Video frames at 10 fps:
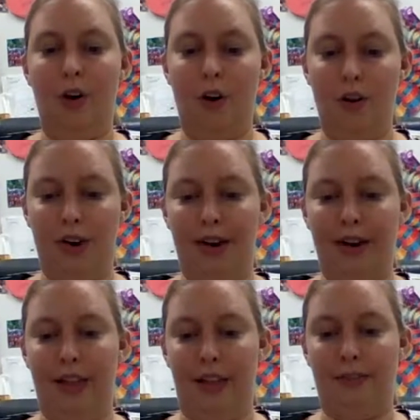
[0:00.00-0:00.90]
all
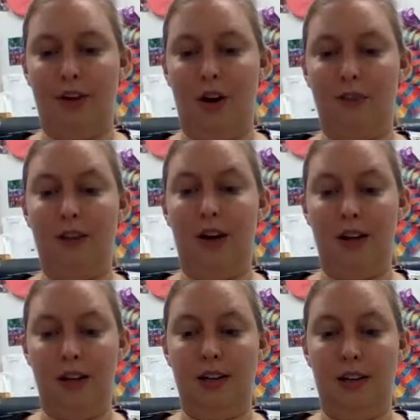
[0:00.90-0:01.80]
night left off
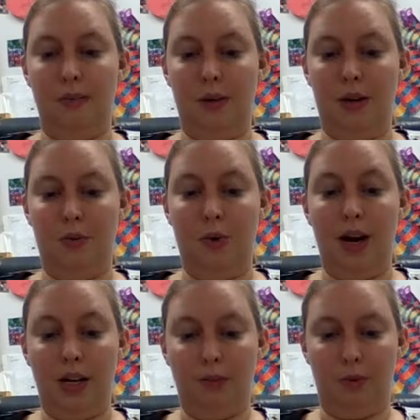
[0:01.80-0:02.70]
hugging and limping,
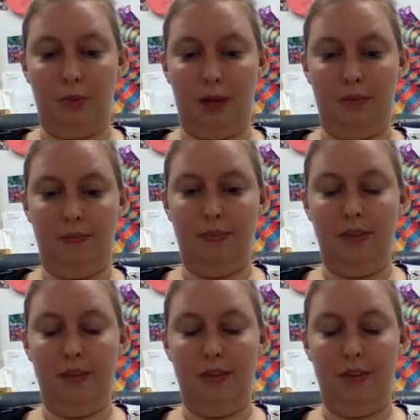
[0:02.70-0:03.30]
waiting for me.